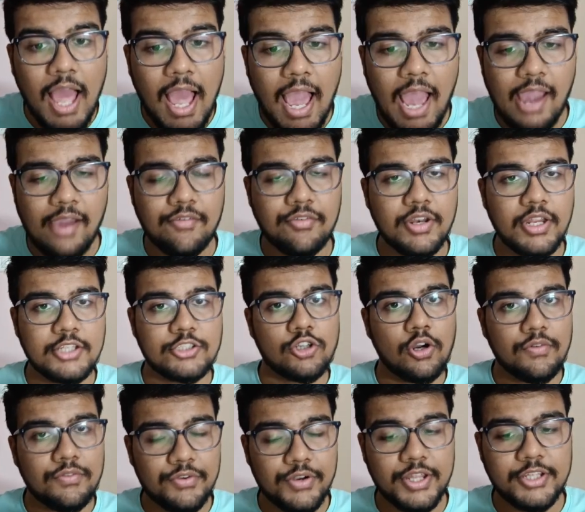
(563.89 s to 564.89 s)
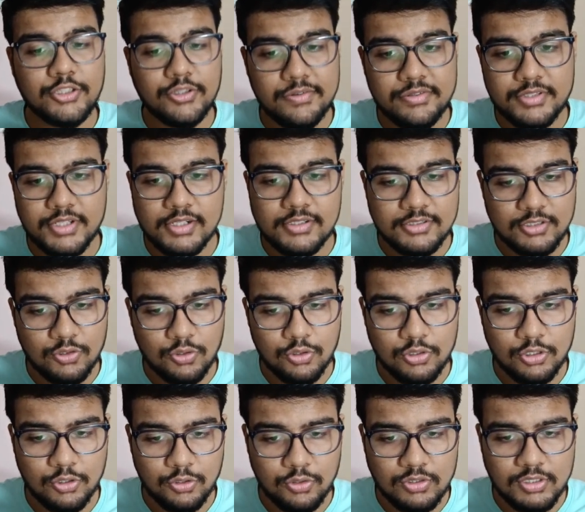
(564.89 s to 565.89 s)
Average of range of cells.
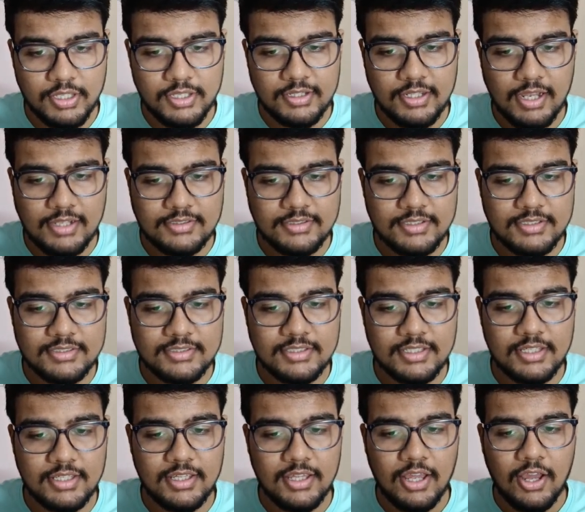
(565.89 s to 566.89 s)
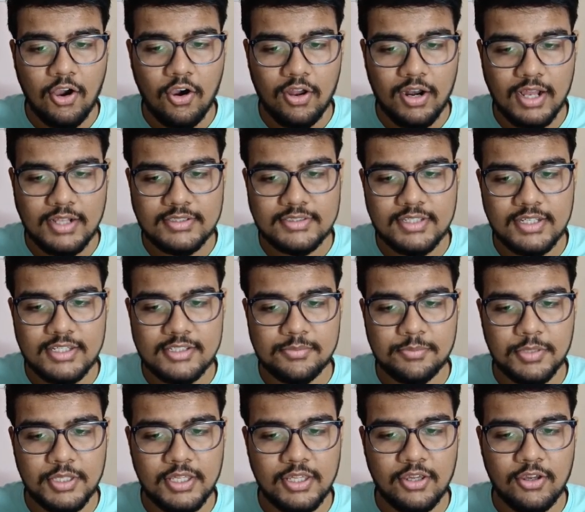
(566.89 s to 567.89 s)
Do you think the answer is C, or answer is
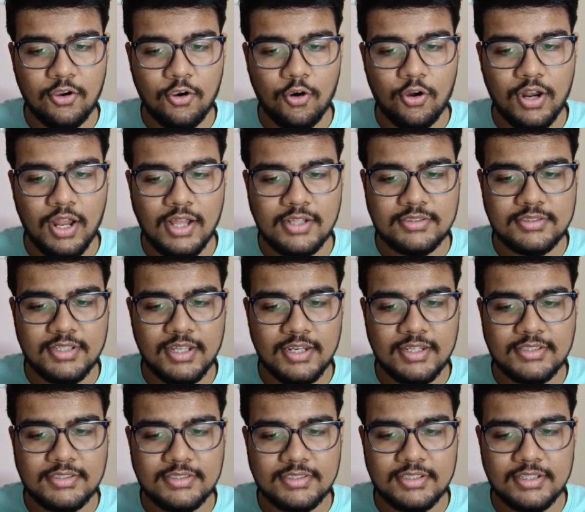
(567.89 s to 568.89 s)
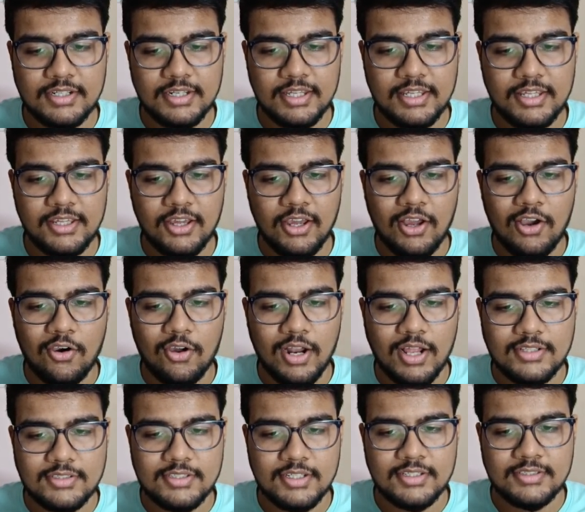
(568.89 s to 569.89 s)
B, or answer is D, or
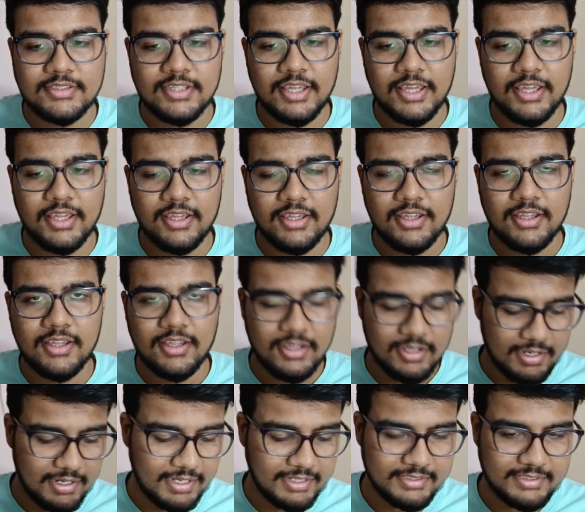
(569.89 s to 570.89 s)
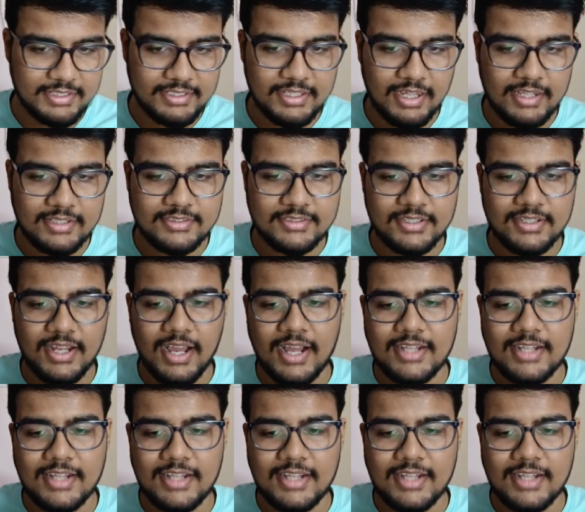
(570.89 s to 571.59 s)
answer is A? Let's see the answer.